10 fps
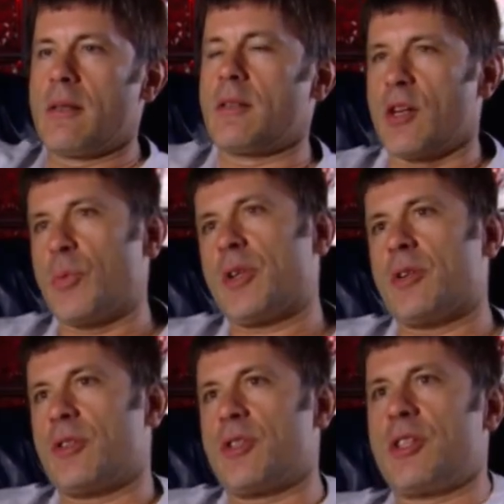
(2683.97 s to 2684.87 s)
So we
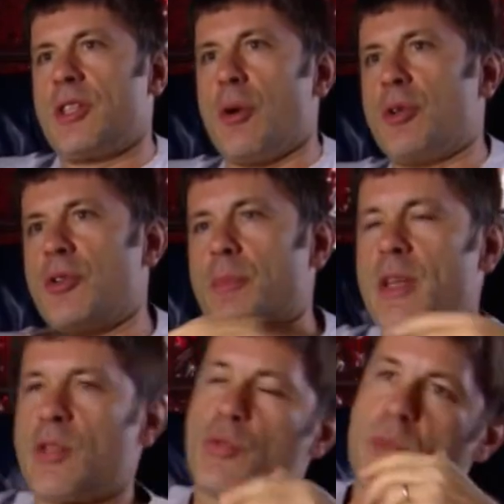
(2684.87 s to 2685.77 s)
could go and do the
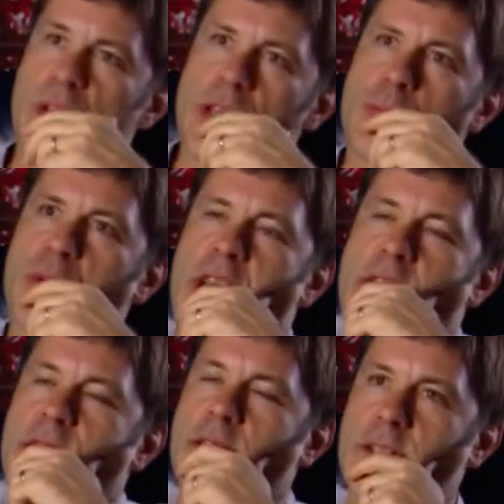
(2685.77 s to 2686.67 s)
bits with me
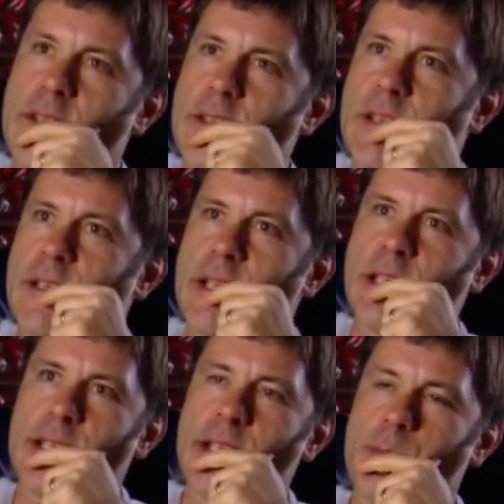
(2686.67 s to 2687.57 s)
sat in
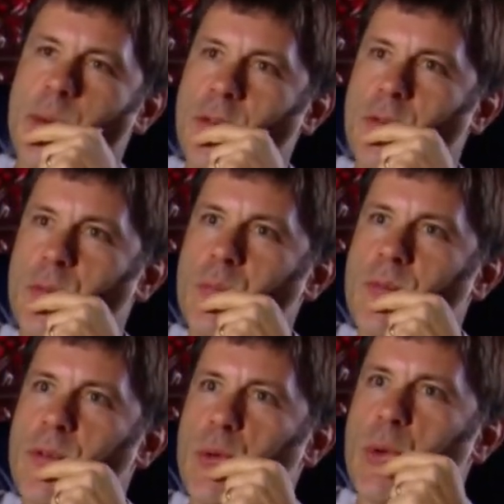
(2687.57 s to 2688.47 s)
the kids' bedroom
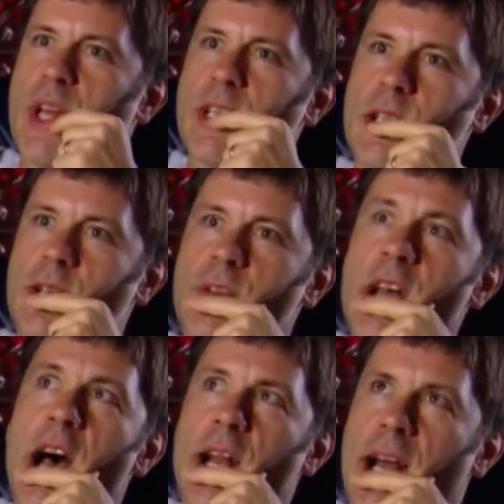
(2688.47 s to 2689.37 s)
doing all that stuff.
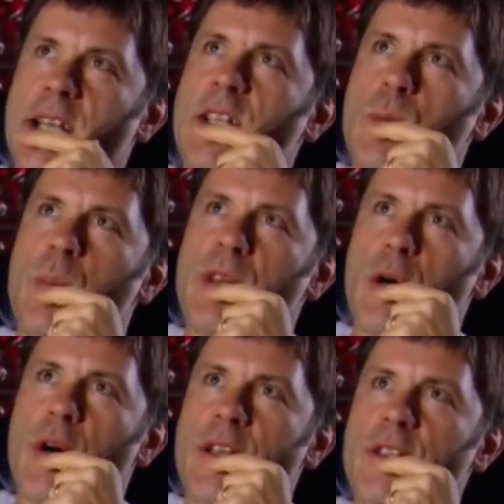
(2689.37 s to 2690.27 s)
And actually, when we
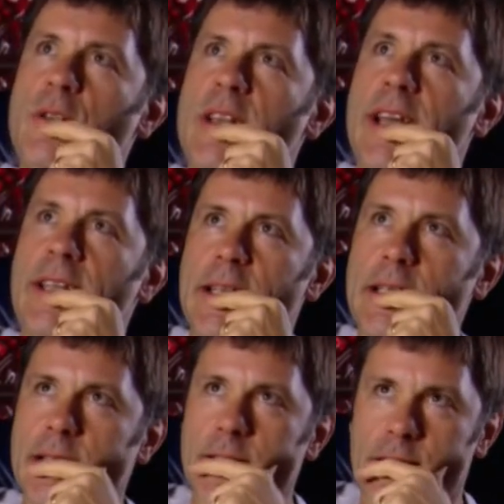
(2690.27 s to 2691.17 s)
got it to the edit,